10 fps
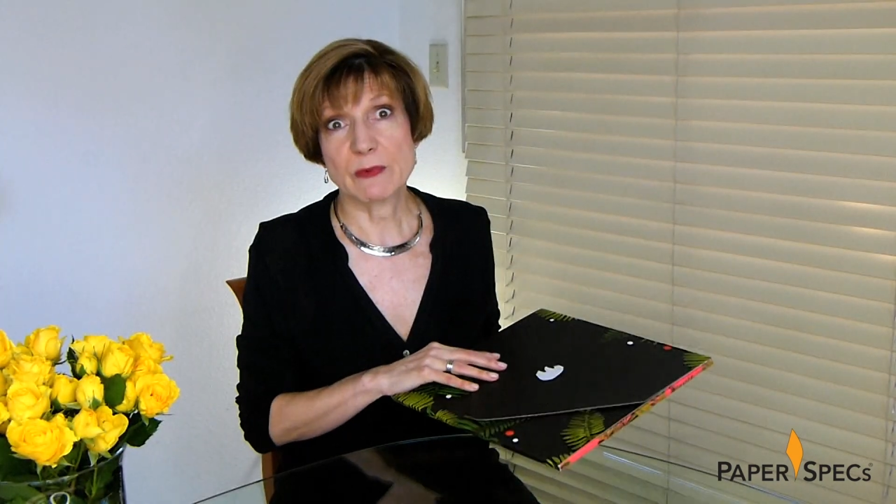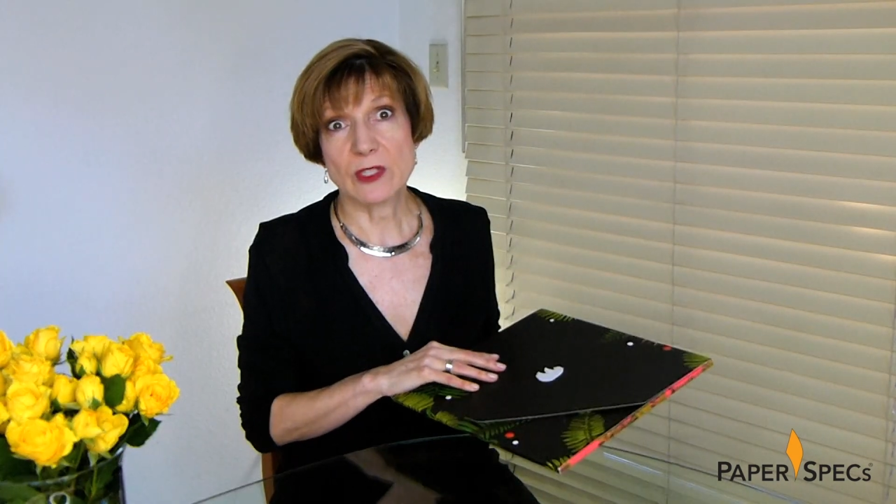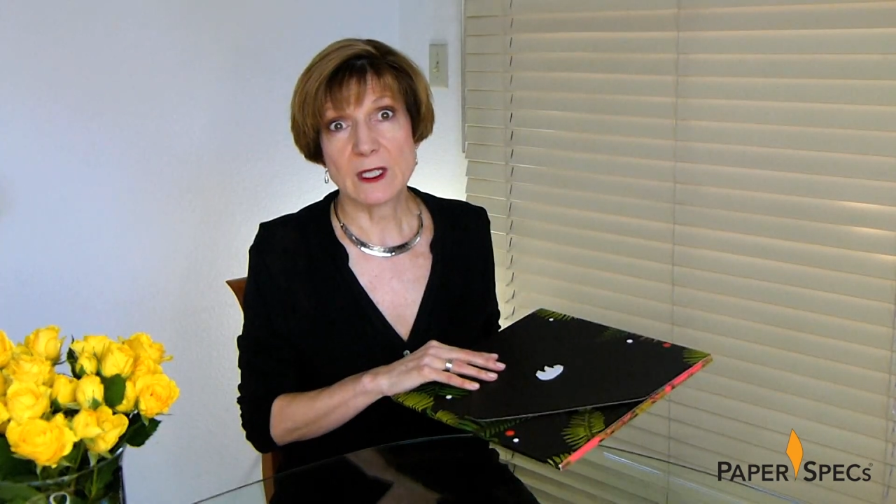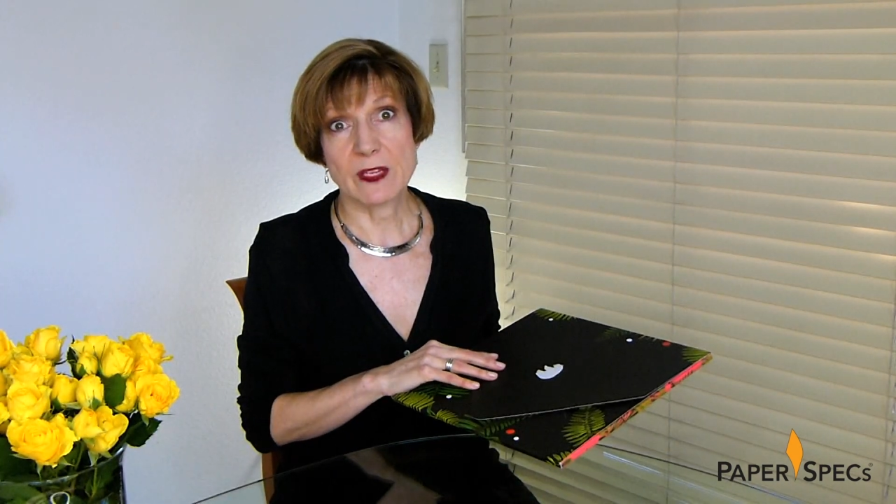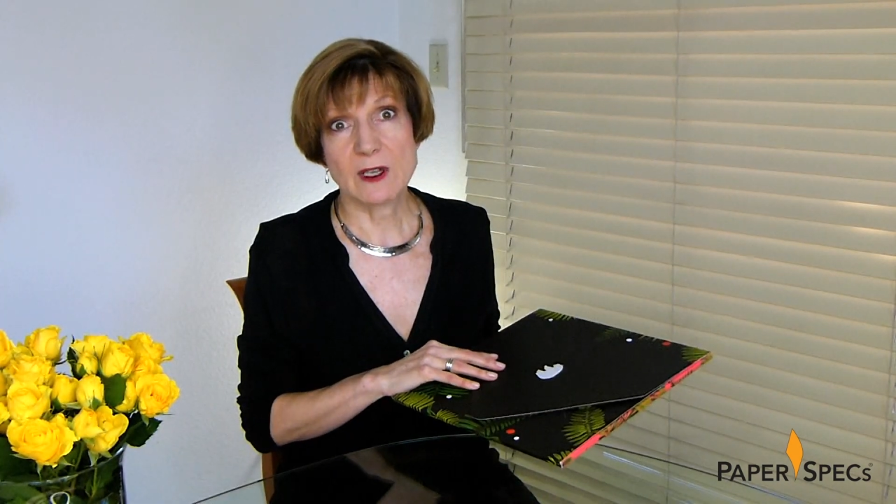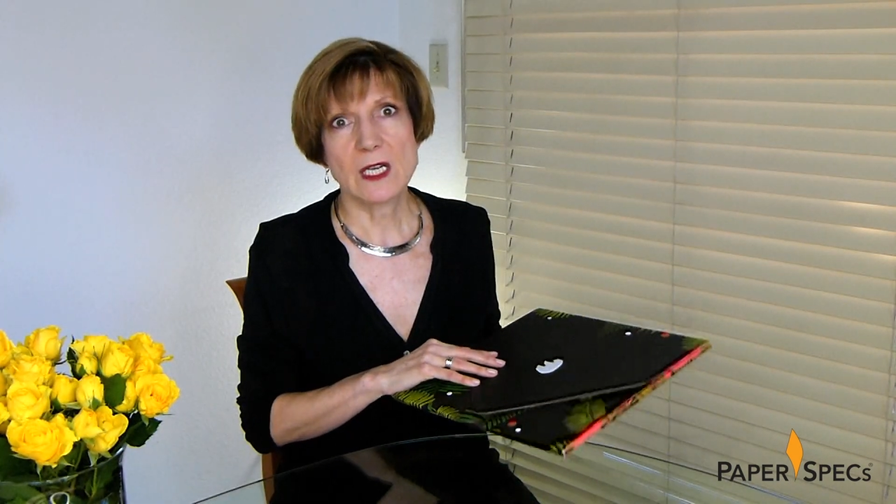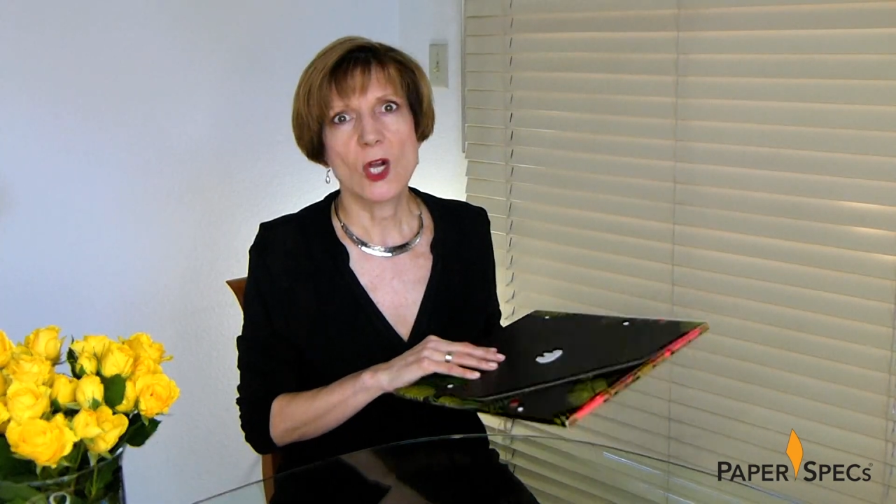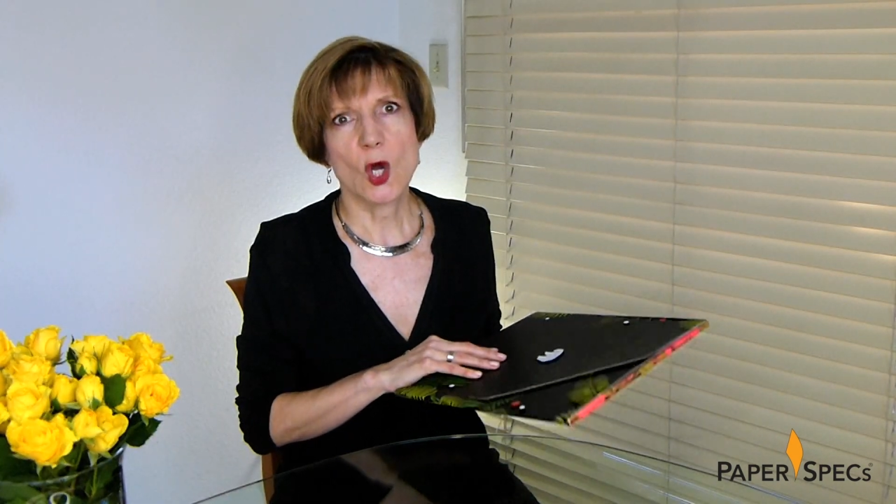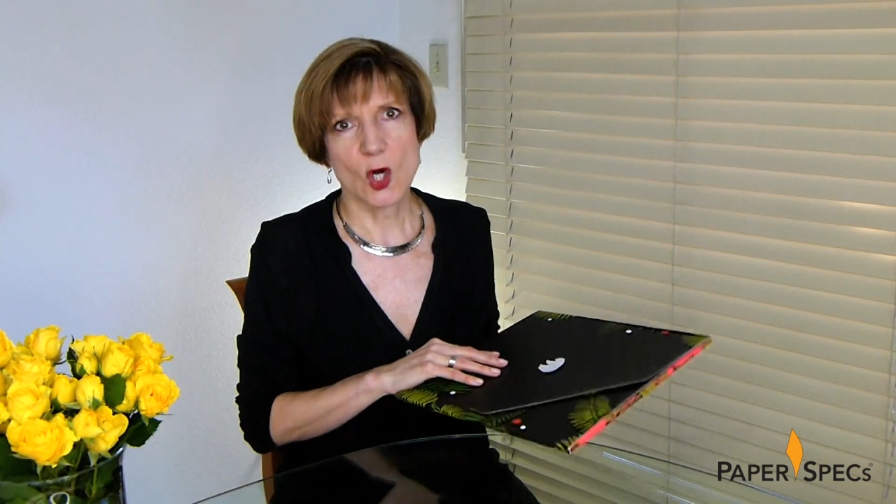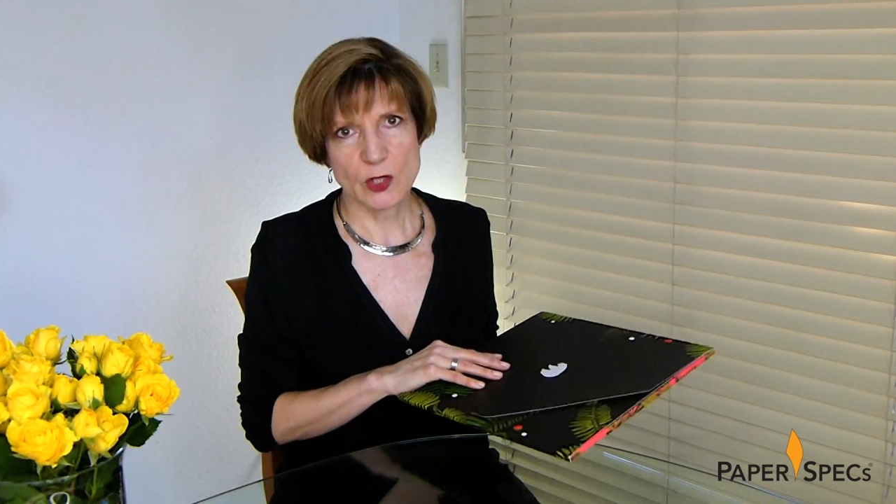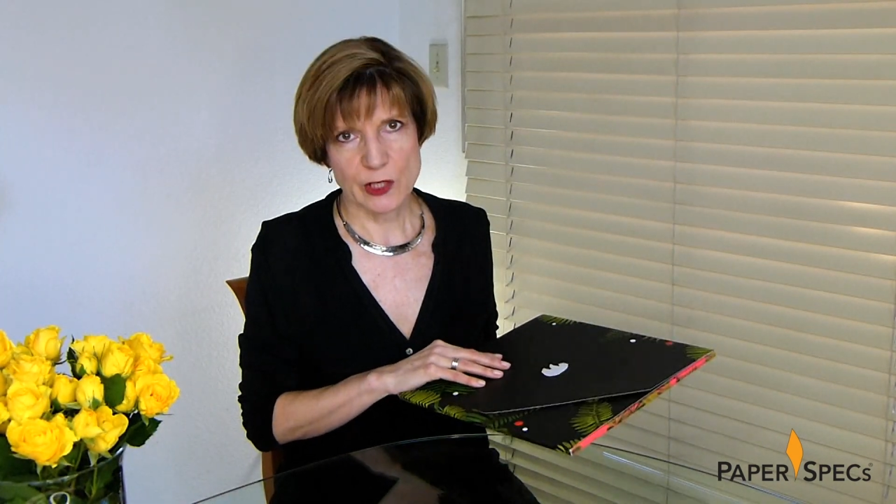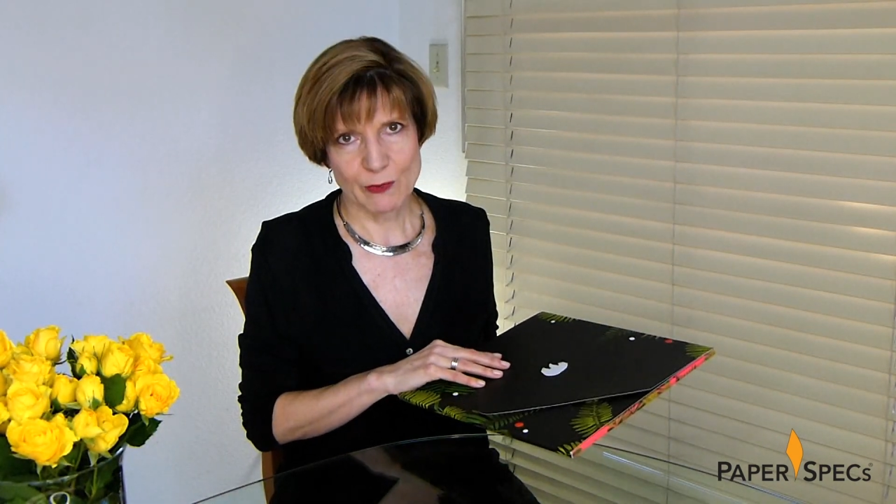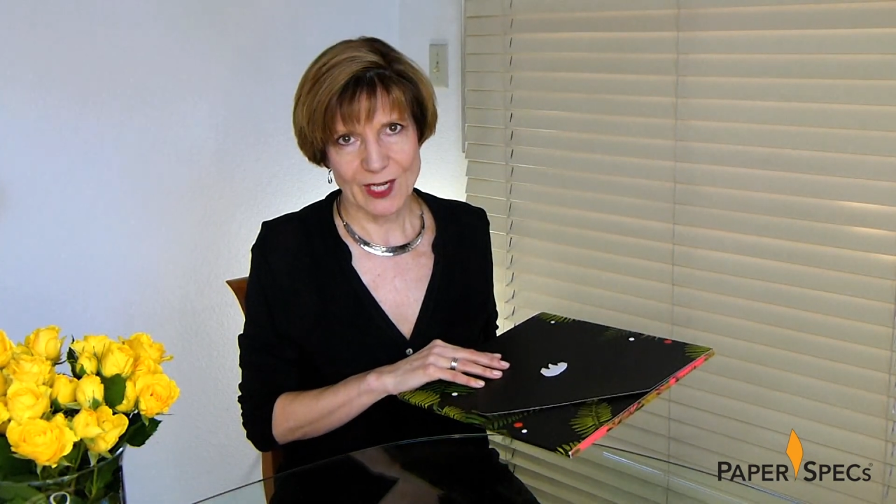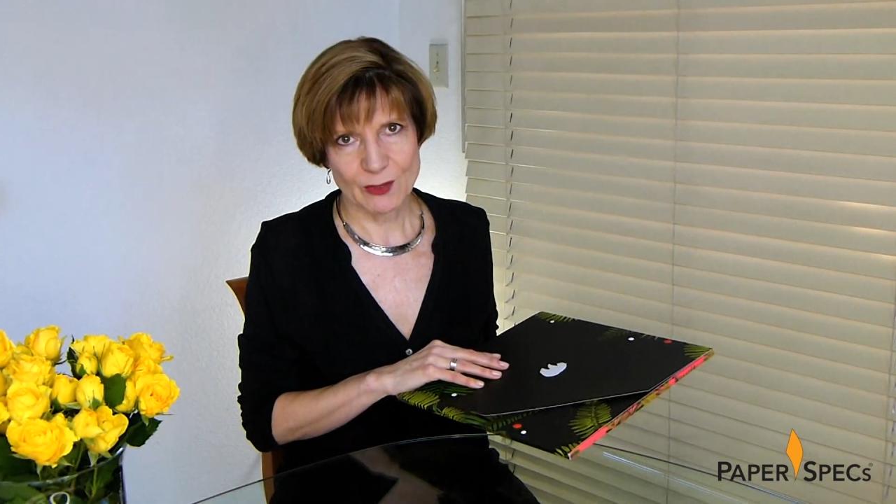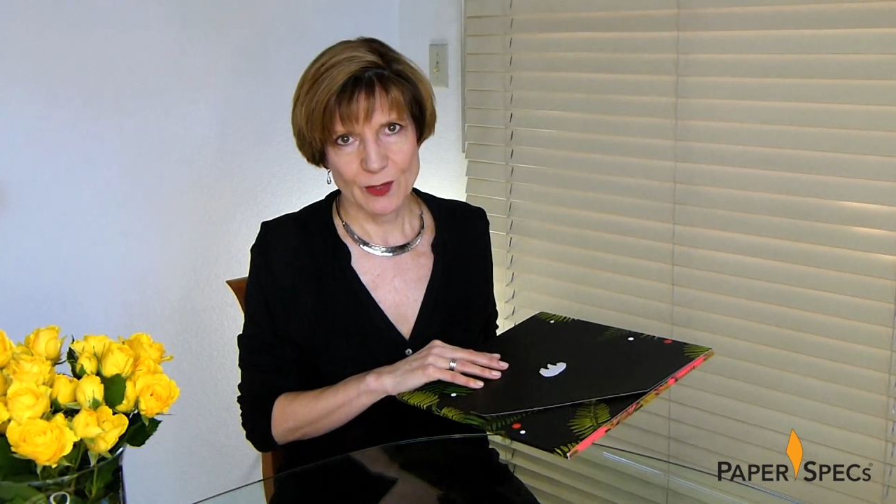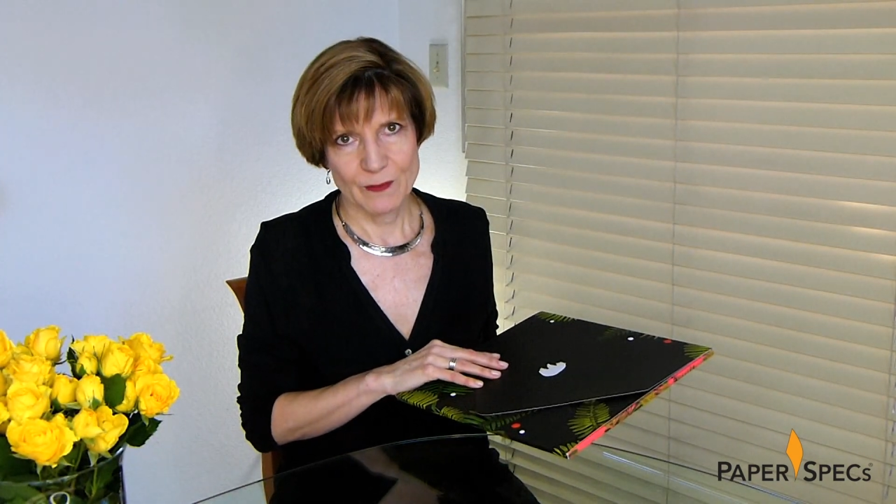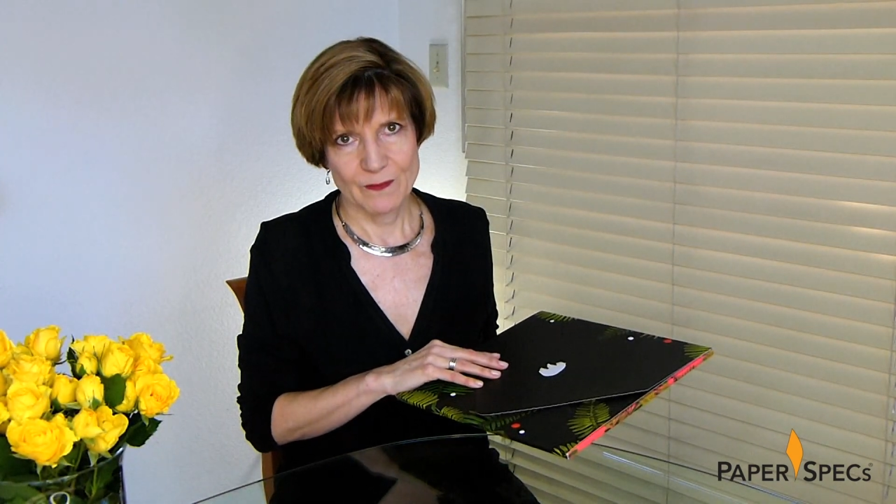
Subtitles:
on giving all year round.